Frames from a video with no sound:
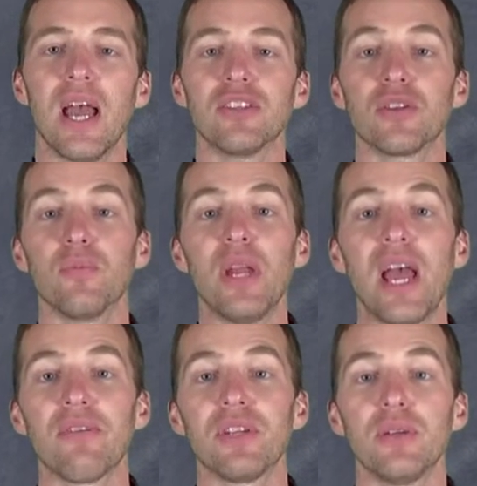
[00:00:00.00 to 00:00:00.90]
And so
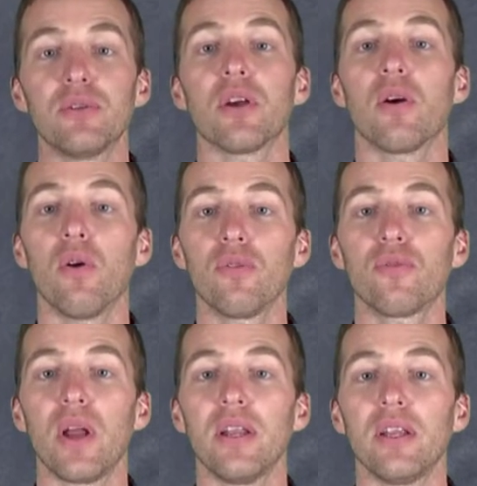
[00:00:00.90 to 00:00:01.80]
we have to use our
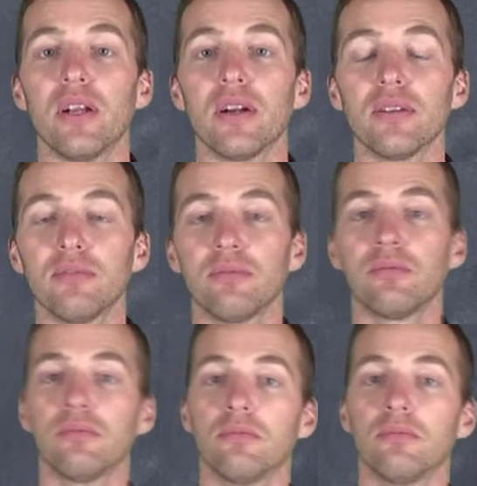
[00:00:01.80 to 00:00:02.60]
old friend here.